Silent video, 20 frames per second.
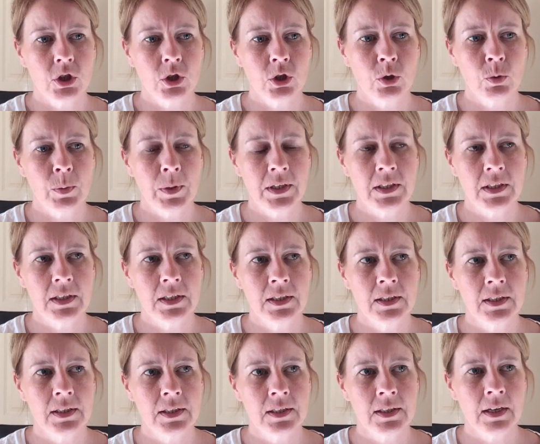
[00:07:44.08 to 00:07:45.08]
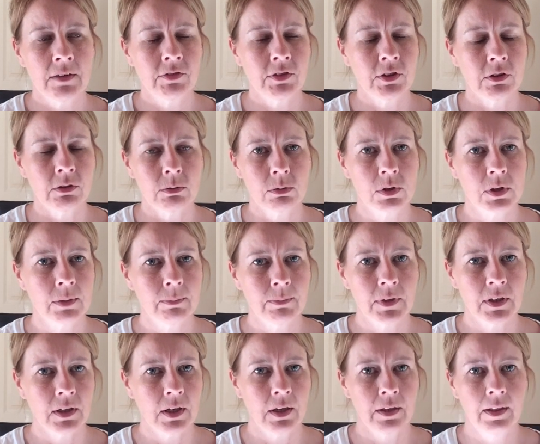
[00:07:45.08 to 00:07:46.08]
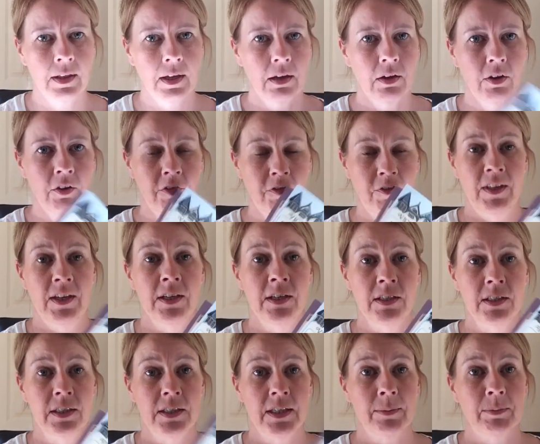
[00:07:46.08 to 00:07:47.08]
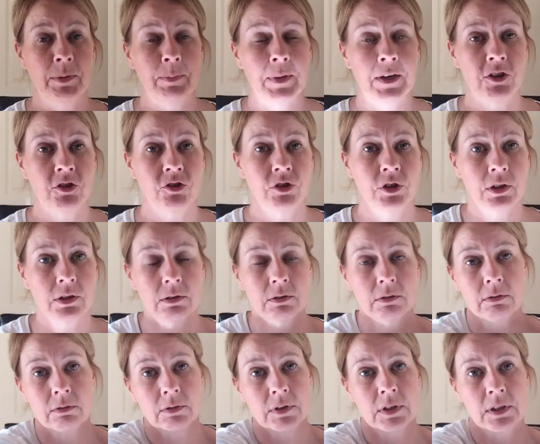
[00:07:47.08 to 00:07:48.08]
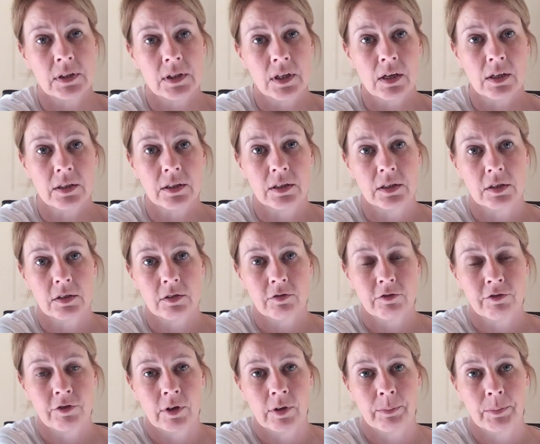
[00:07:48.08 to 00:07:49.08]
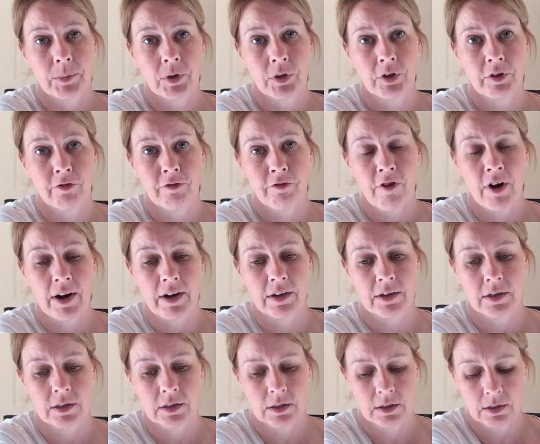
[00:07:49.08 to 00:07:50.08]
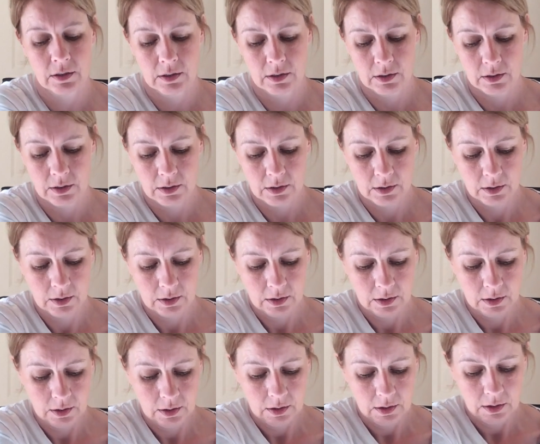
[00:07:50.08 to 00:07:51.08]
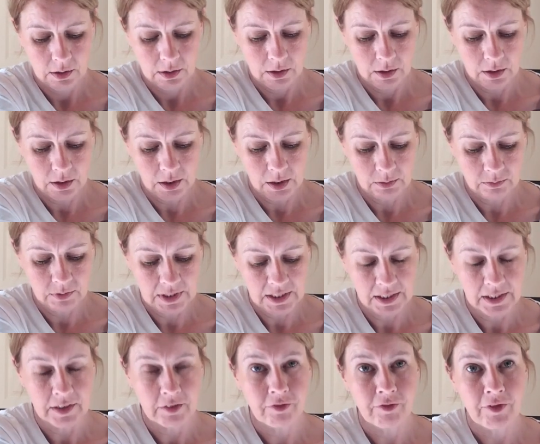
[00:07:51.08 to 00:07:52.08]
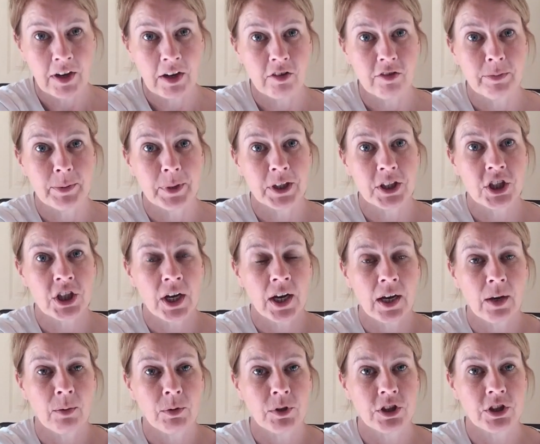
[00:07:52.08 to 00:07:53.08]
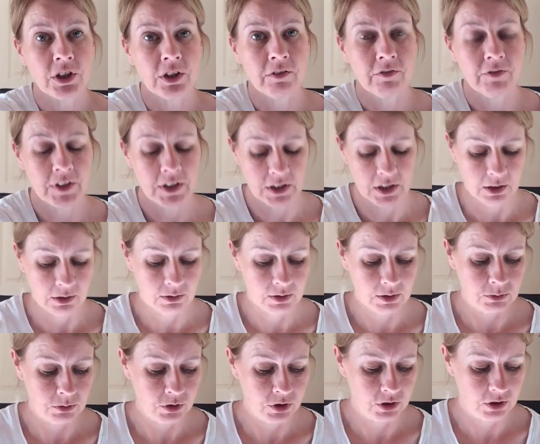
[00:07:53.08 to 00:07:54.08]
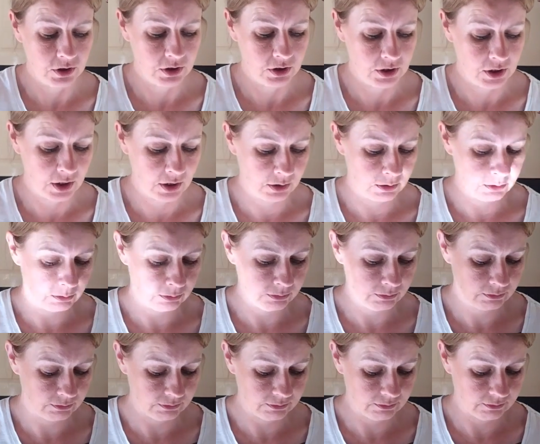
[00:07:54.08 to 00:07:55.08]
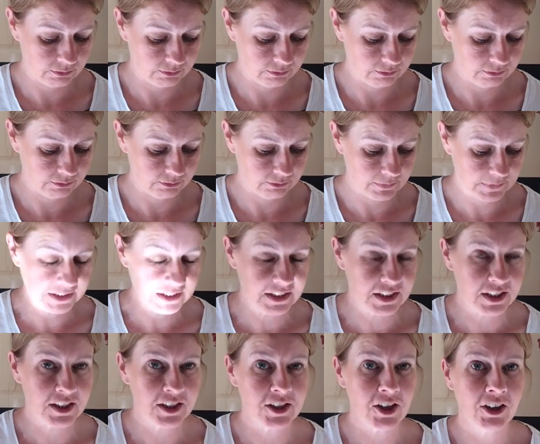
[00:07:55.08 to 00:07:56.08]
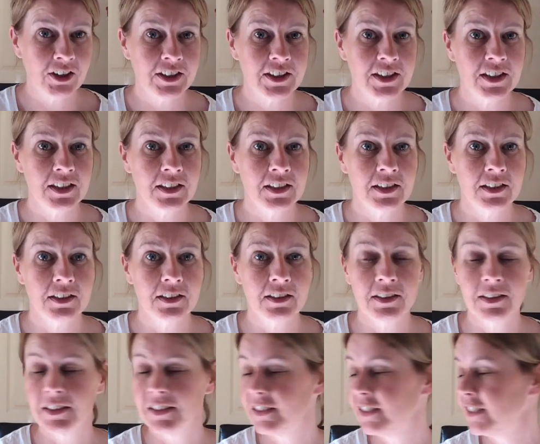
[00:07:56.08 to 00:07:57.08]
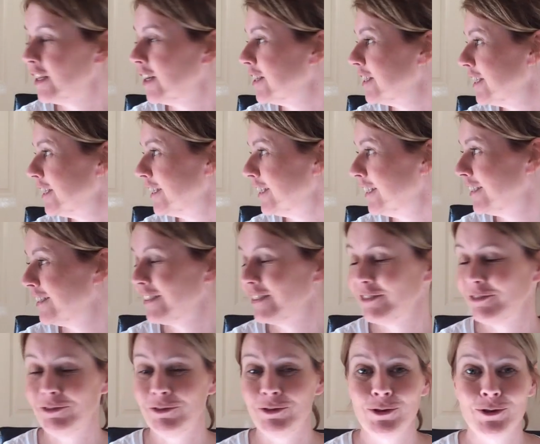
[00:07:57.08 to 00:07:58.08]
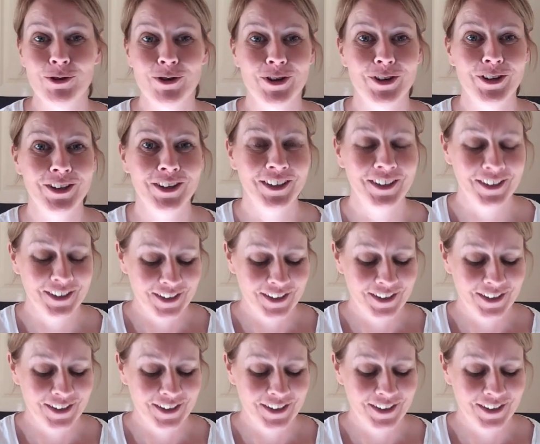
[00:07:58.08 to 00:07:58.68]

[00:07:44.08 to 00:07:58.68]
27 or something like that of these Debbie Patrick designs from her friend. And I nearly fell off my chair watching her video. I was just so excited for her.